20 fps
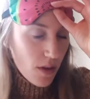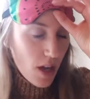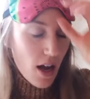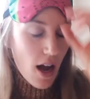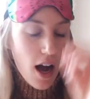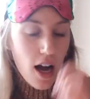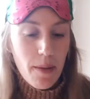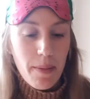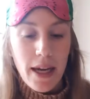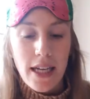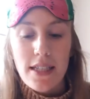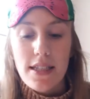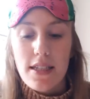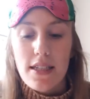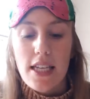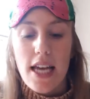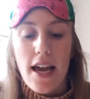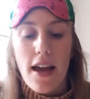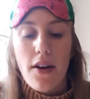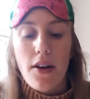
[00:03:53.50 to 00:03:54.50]
eye mask
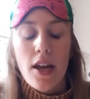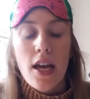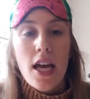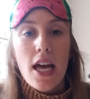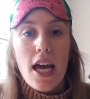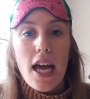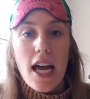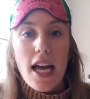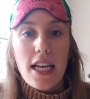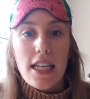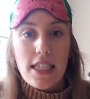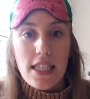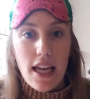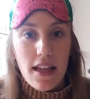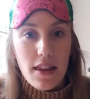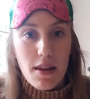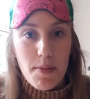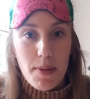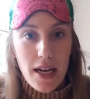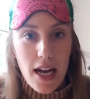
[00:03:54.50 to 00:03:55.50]
down is
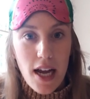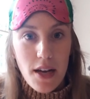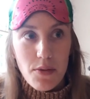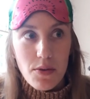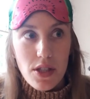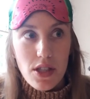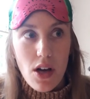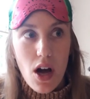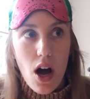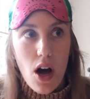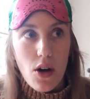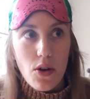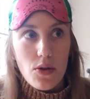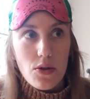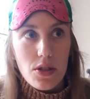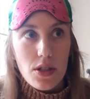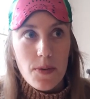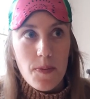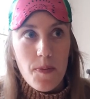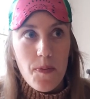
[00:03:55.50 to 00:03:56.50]
that the banana was
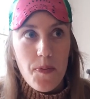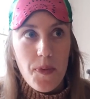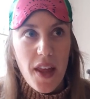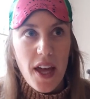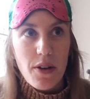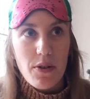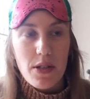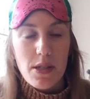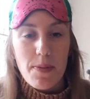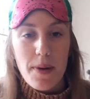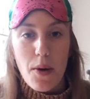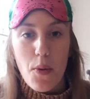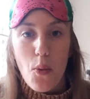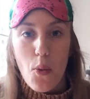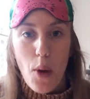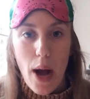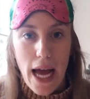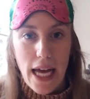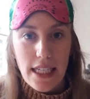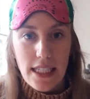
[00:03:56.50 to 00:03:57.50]
cold and it was a bit
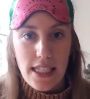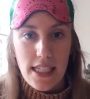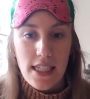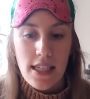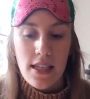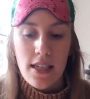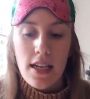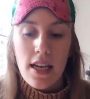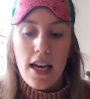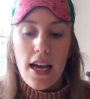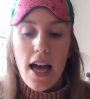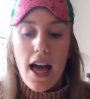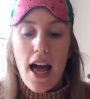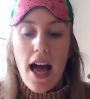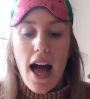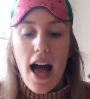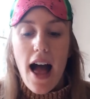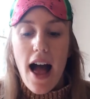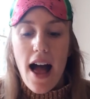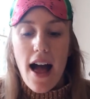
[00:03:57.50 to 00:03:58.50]
wet.
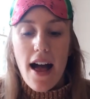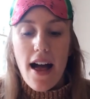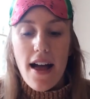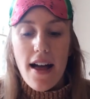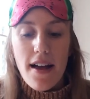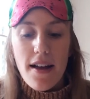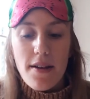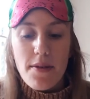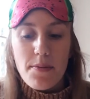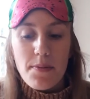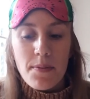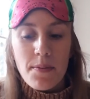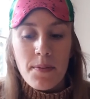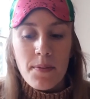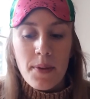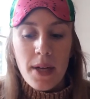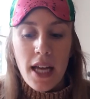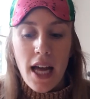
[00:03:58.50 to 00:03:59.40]
And